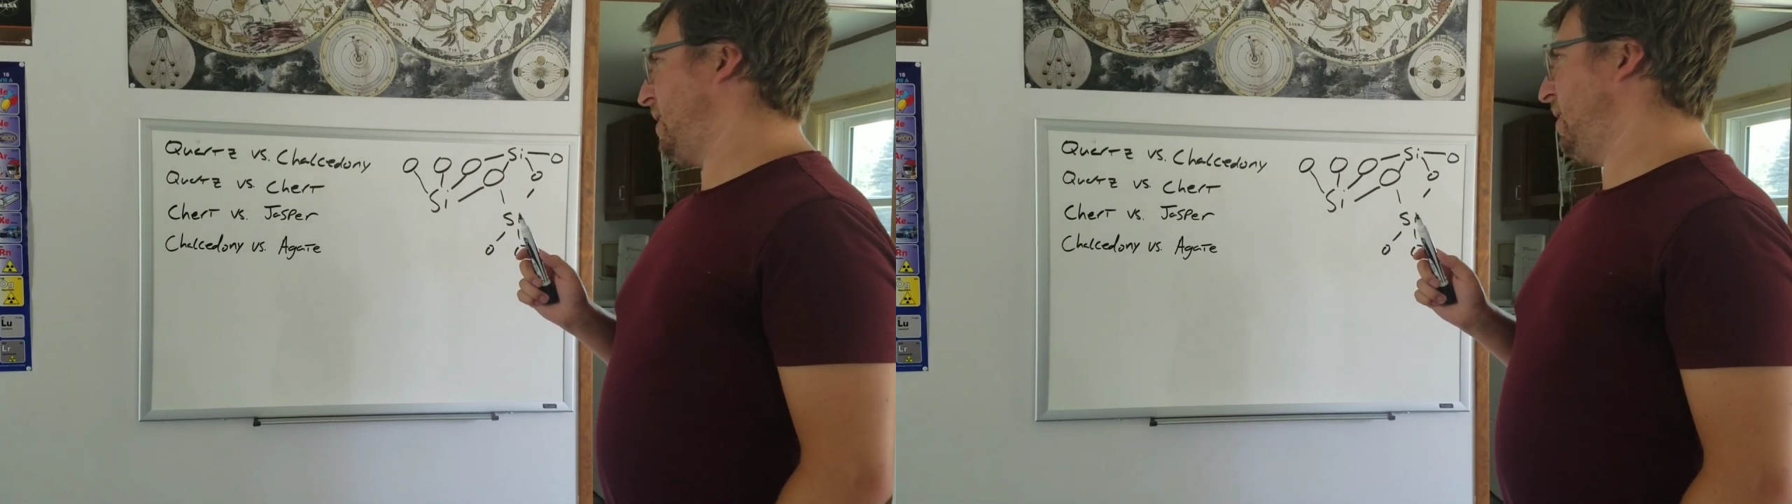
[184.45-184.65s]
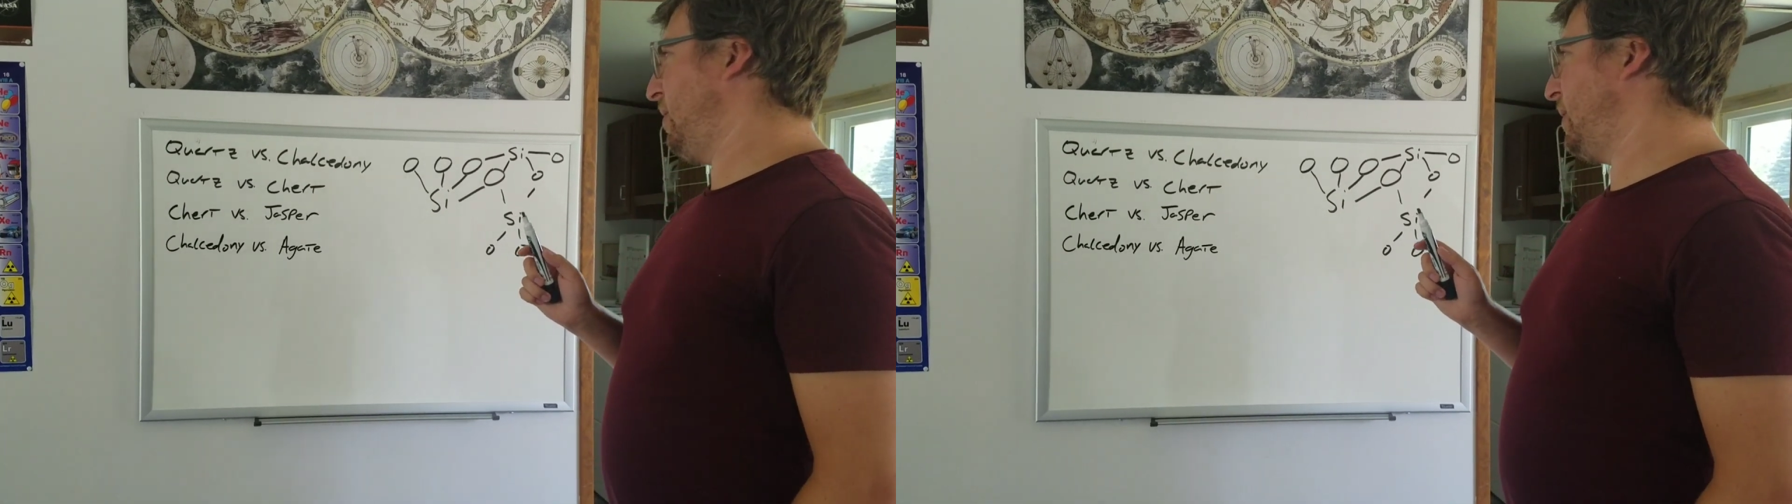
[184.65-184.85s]

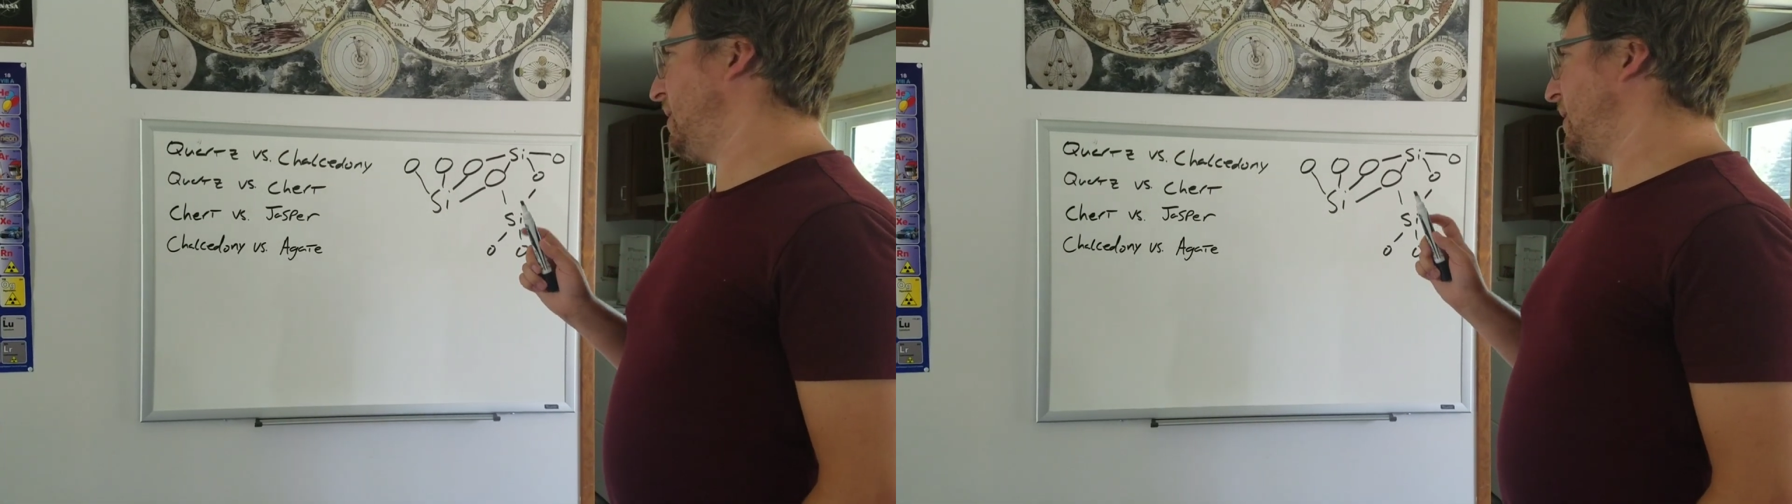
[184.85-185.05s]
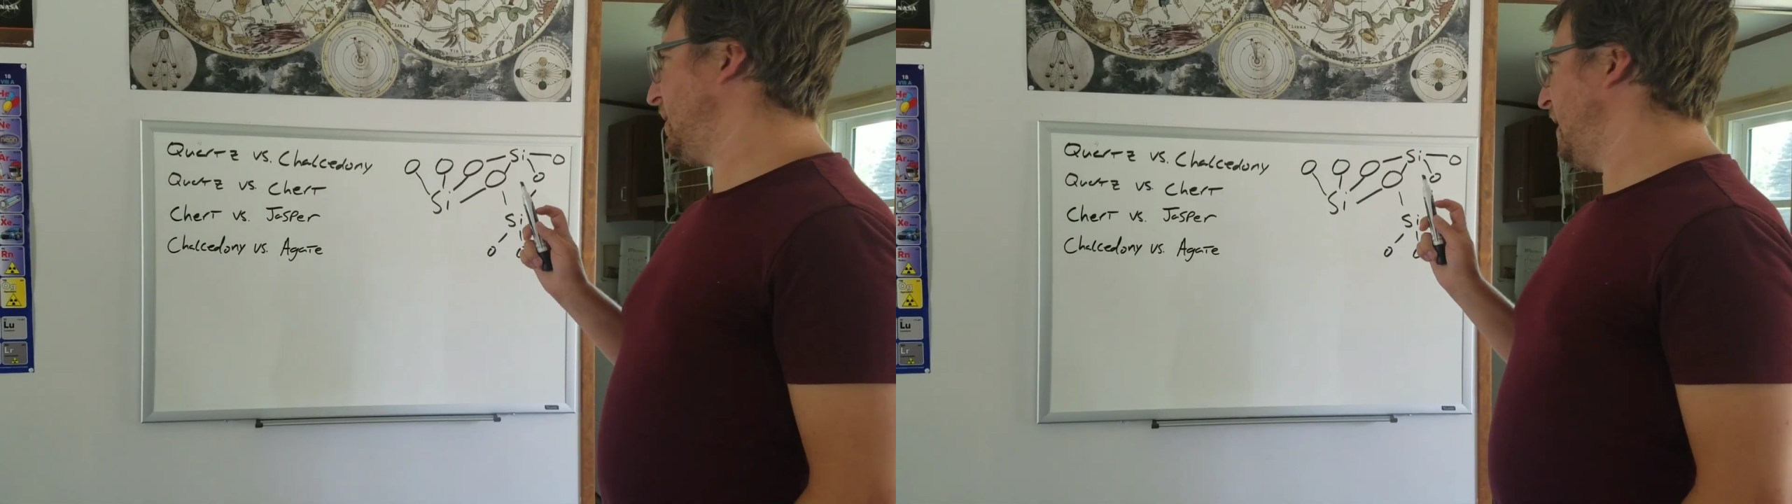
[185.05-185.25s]
which
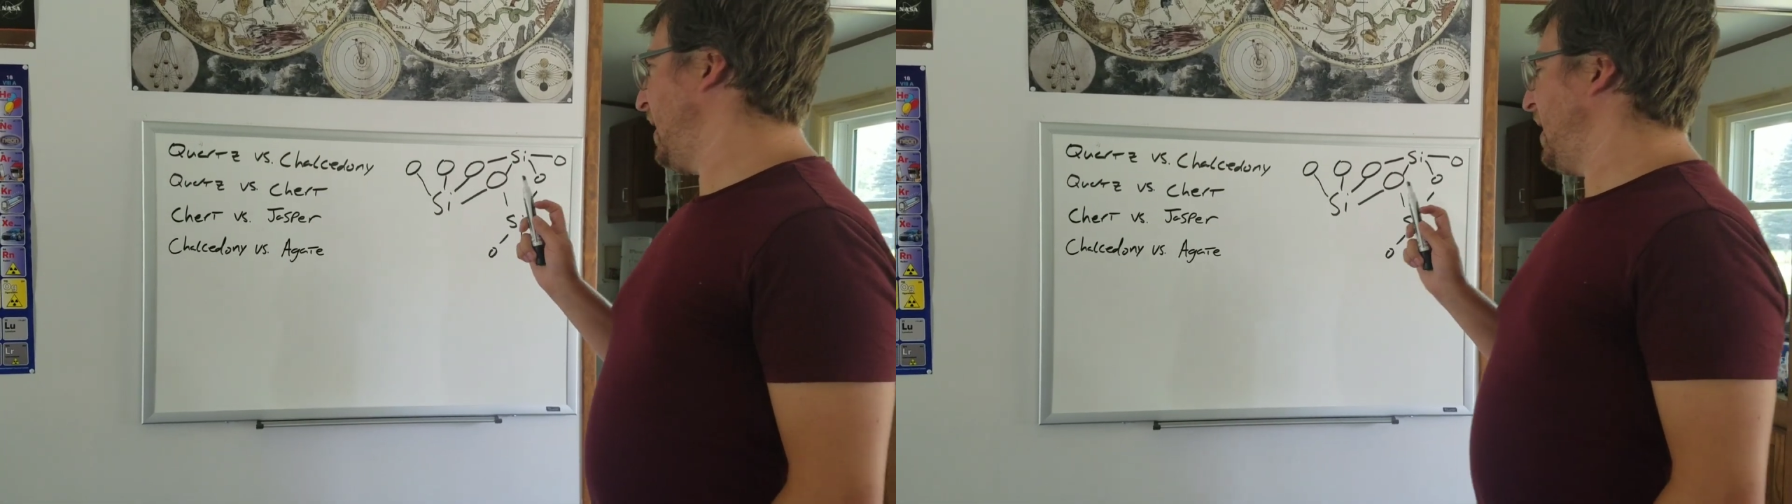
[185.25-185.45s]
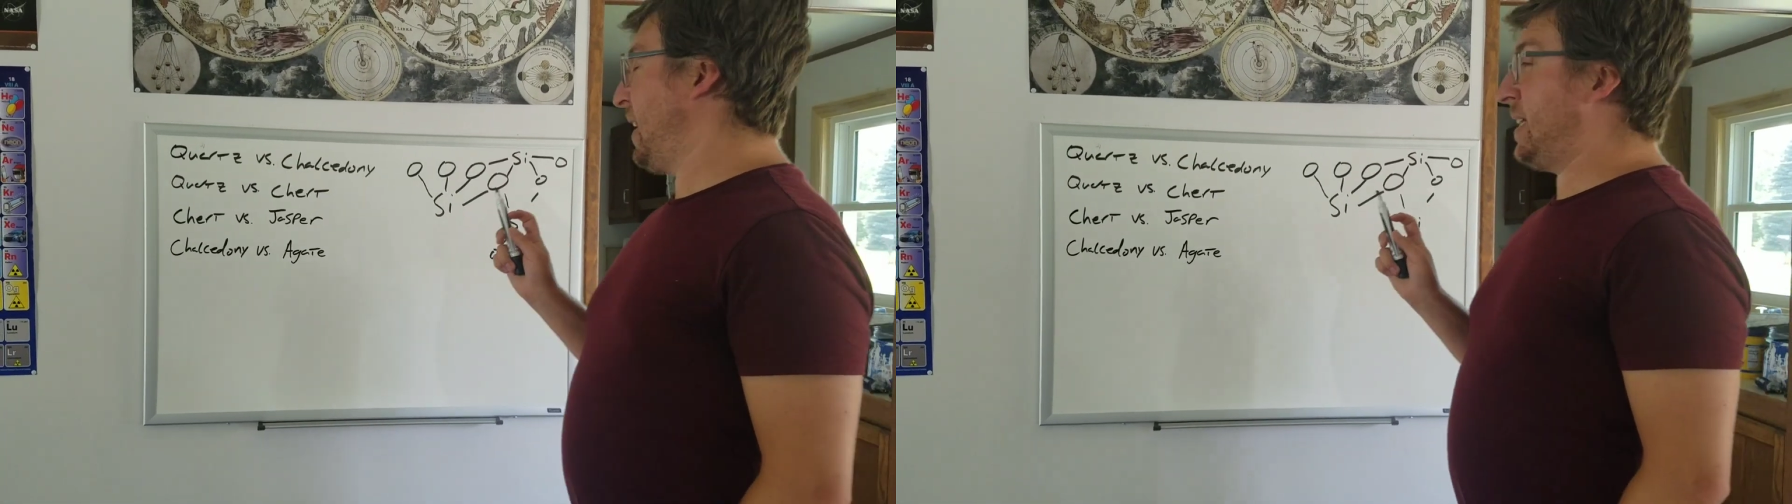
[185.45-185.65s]
is
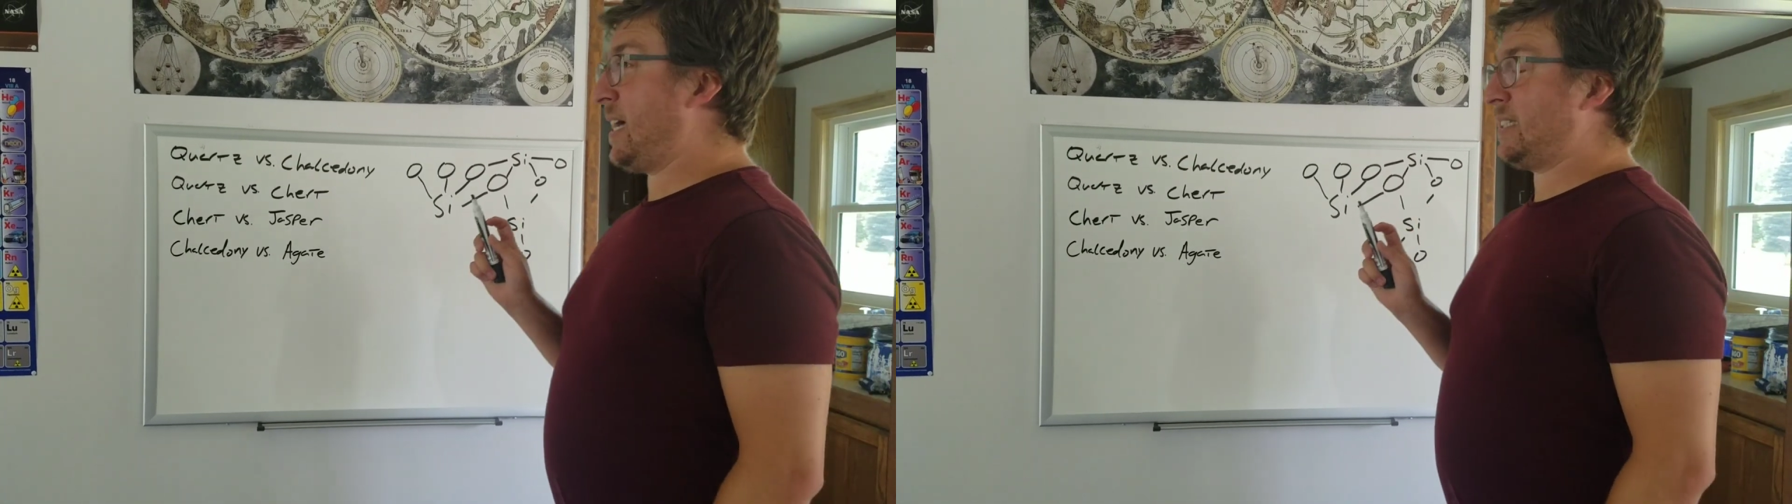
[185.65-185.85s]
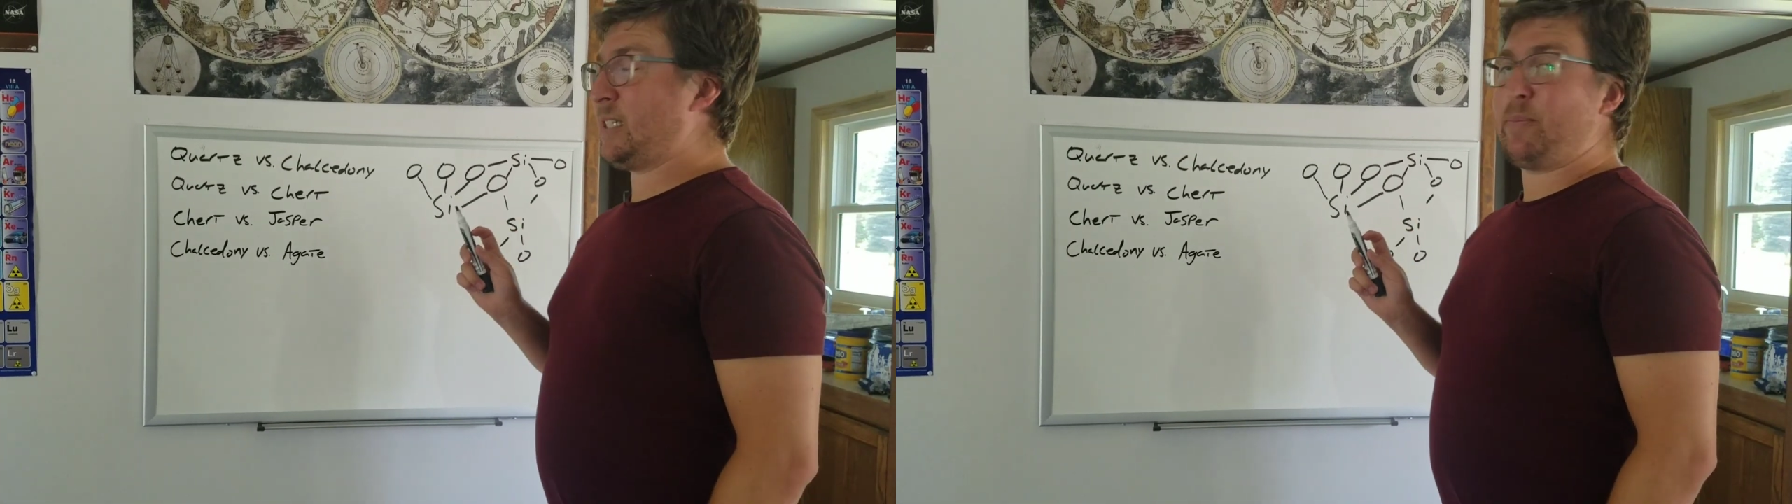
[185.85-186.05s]
not
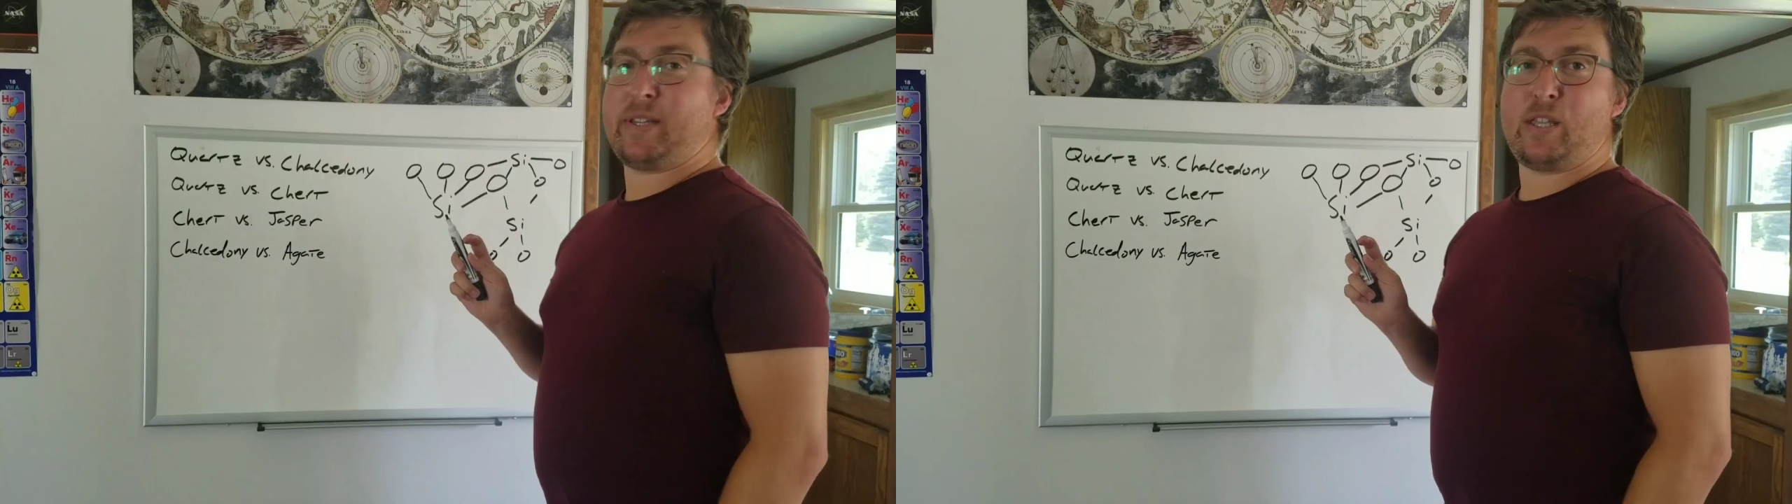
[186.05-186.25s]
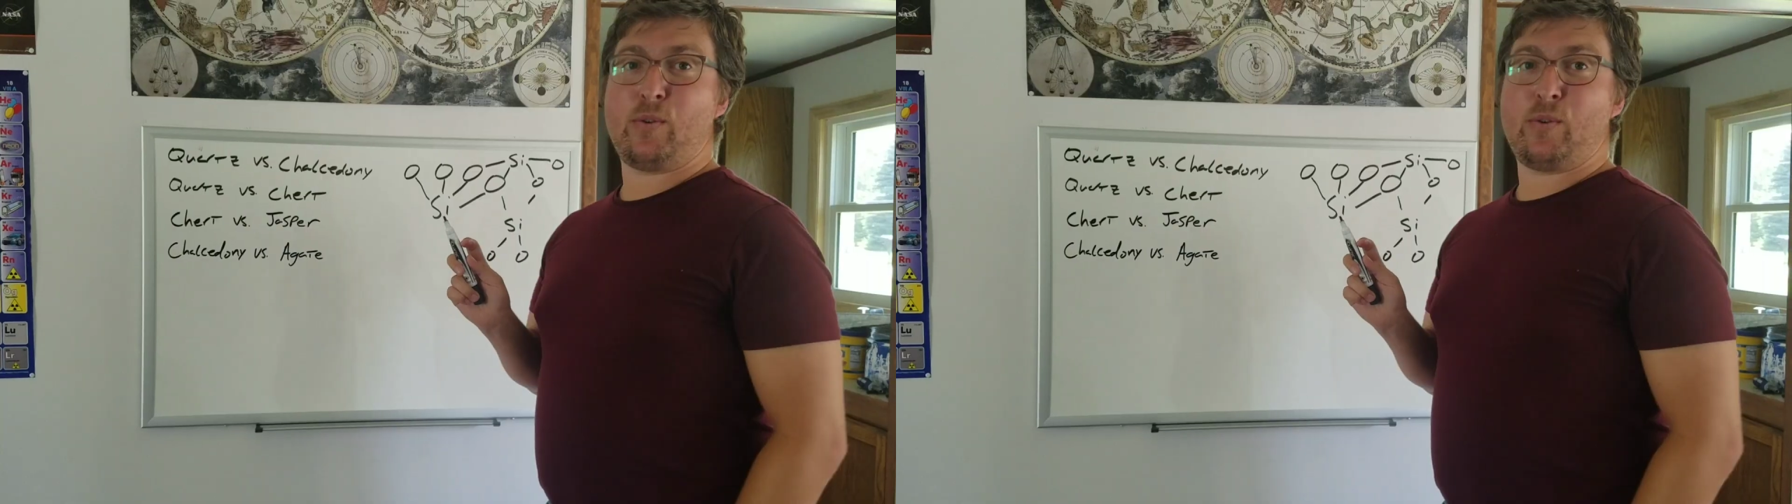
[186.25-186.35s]
something you